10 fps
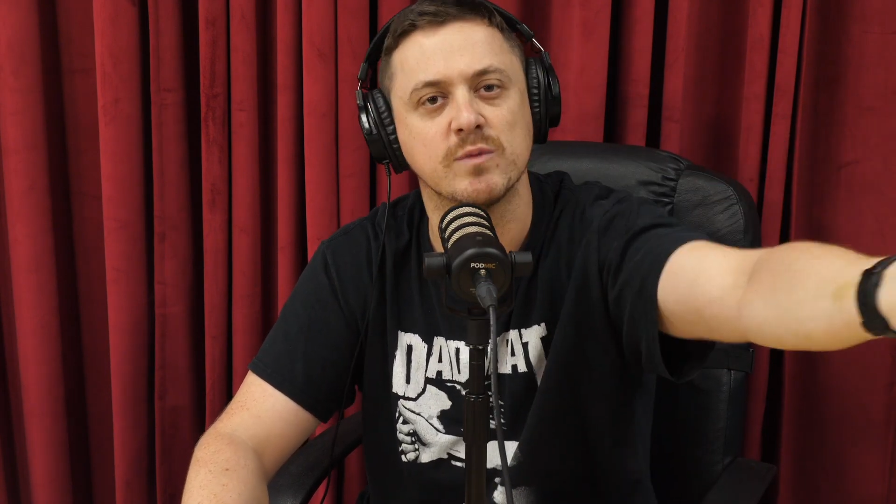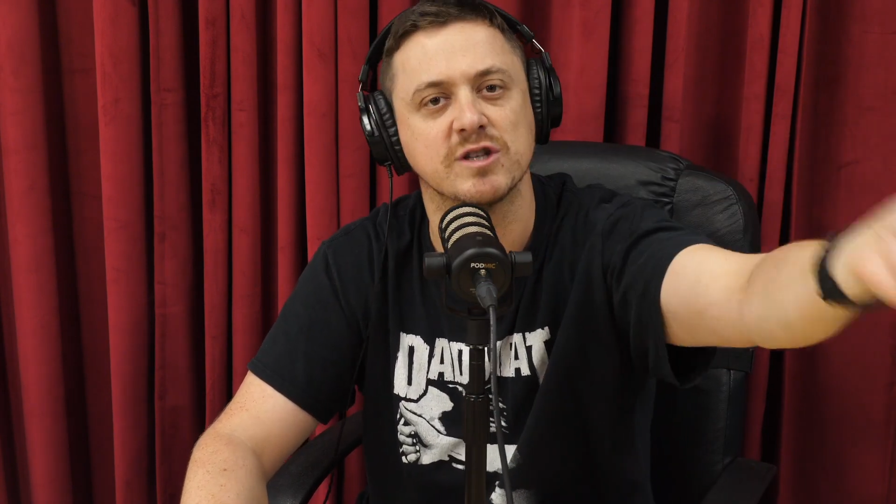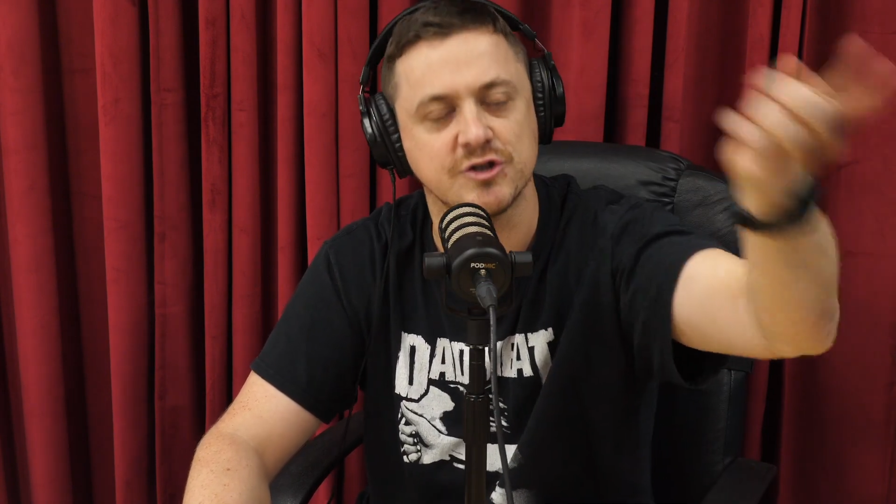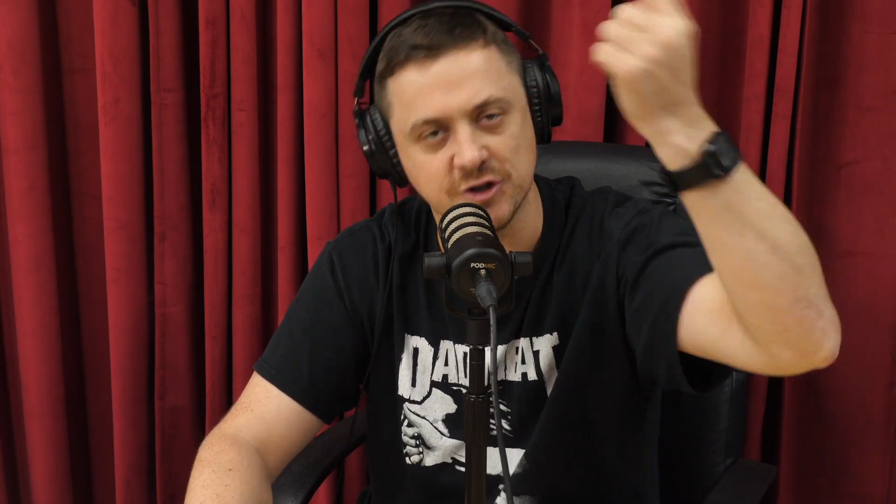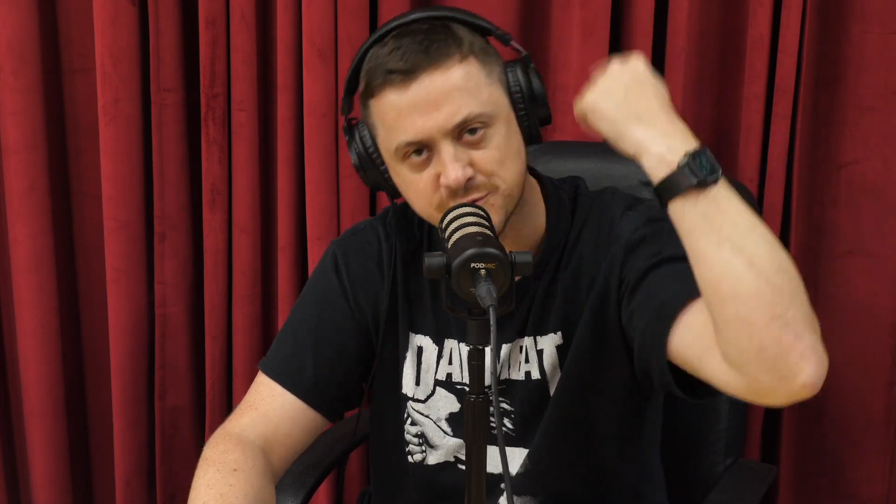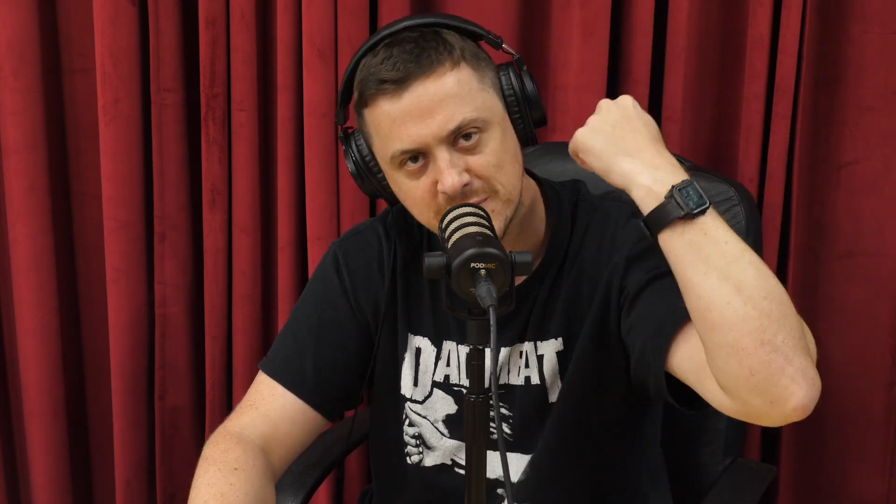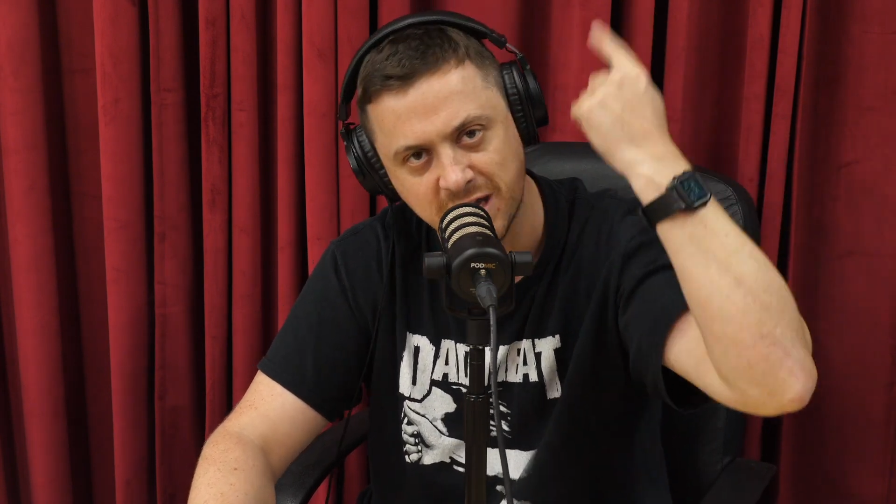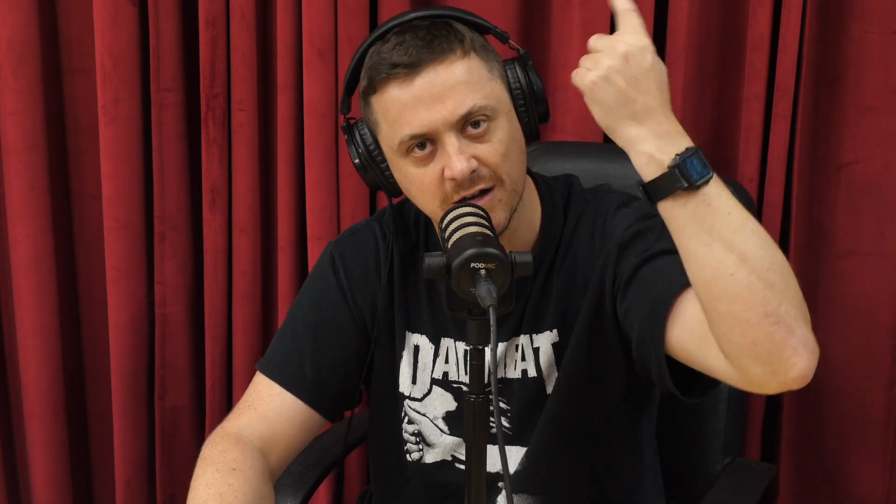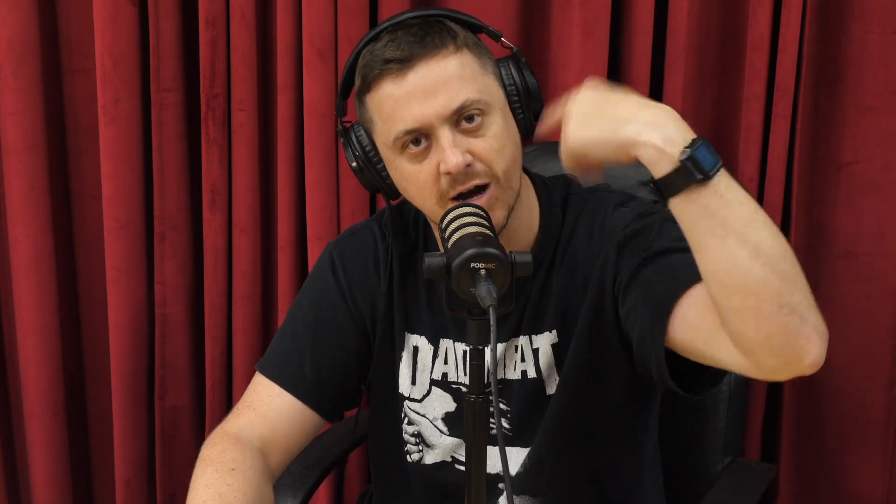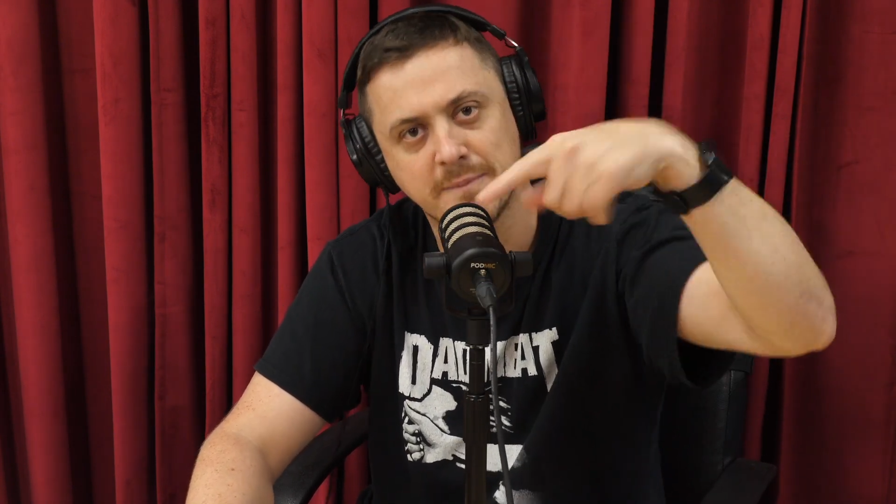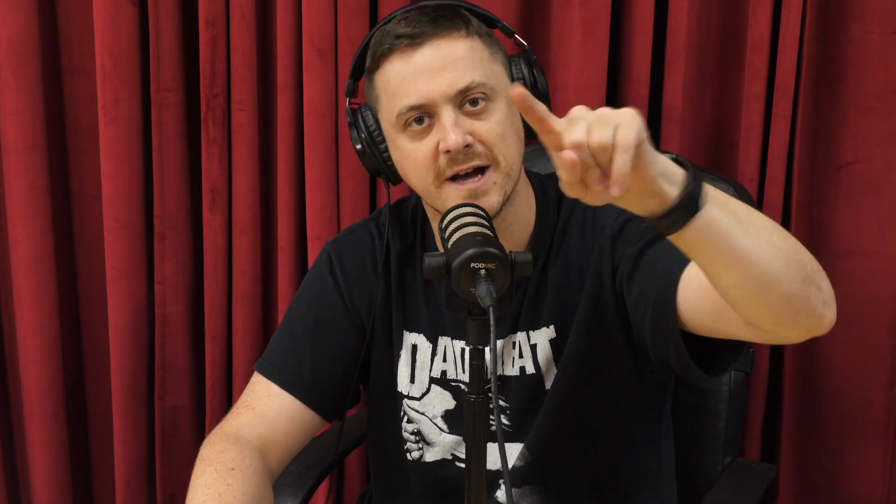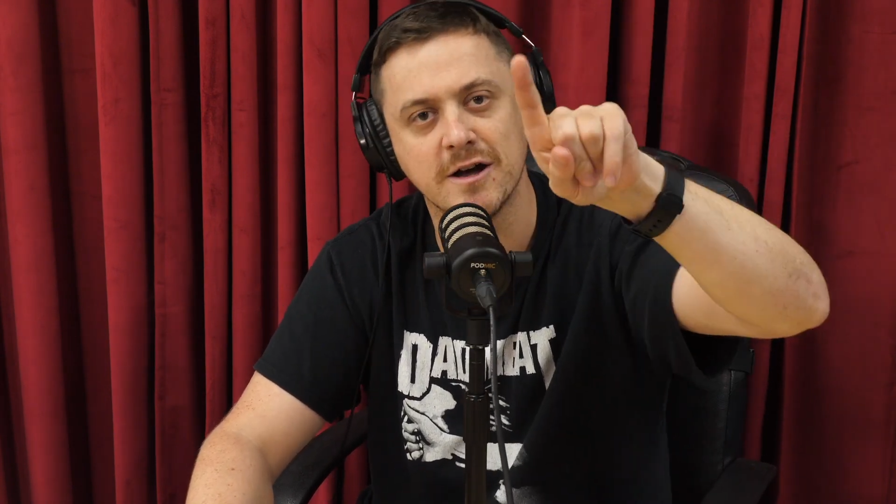which is just me on my